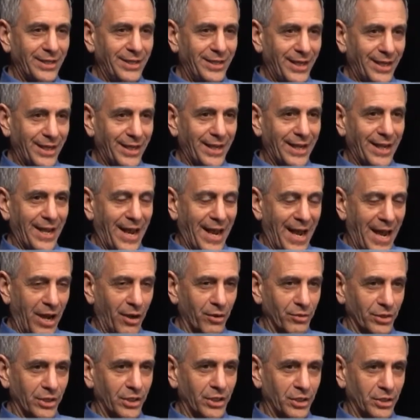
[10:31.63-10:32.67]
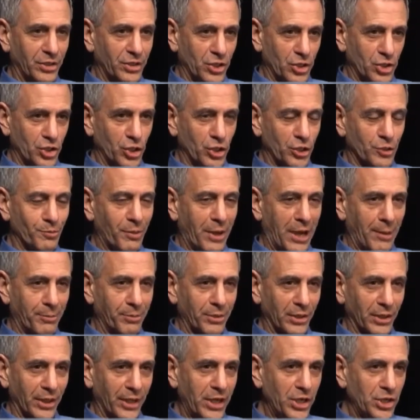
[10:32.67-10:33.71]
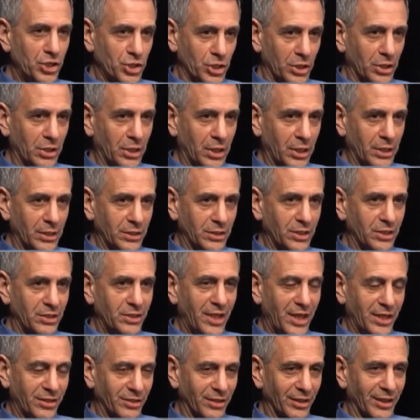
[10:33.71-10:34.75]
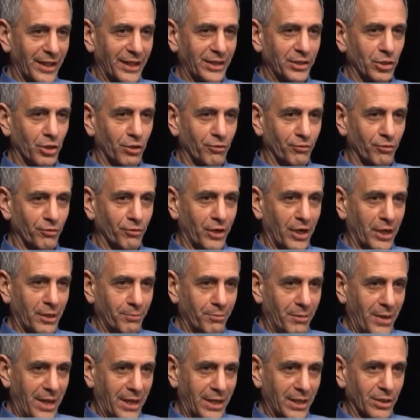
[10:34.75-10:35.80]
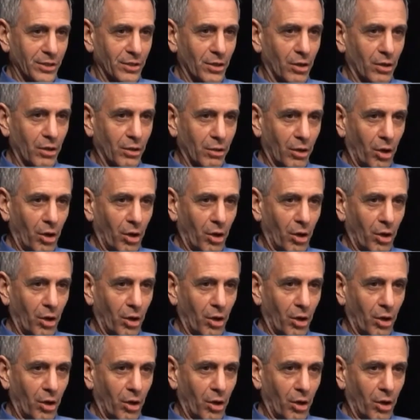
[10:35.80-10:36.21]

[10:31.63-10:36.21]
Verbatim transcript: kicking out an indigenous population to take the land over and make it